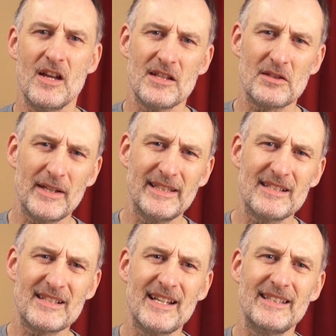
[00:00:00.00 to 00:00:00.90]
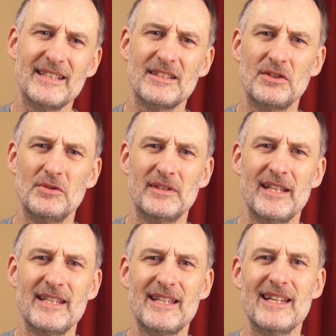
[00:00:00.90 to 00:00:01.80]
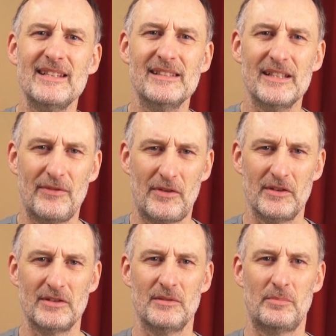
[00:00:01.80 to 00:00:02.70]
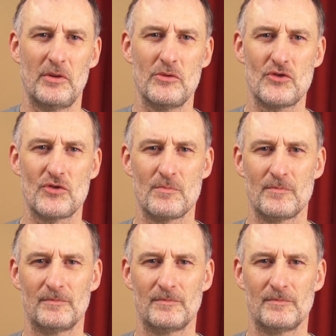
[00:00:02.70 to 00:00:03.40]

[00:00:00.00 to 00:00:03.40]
So I decided to take a different approach.